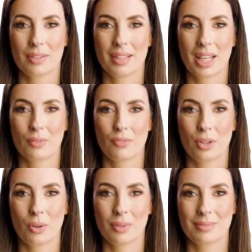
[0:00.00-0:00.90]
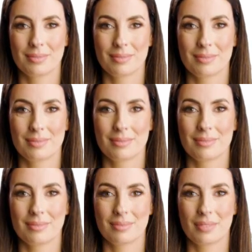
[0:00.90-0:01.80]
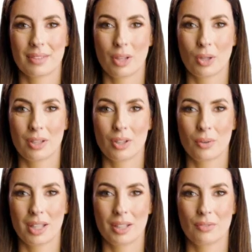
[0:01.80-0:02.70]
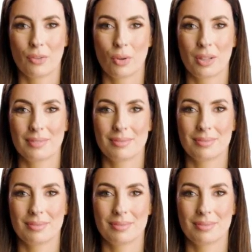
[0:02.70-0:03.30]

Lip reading: game for you. So what are you waiting for?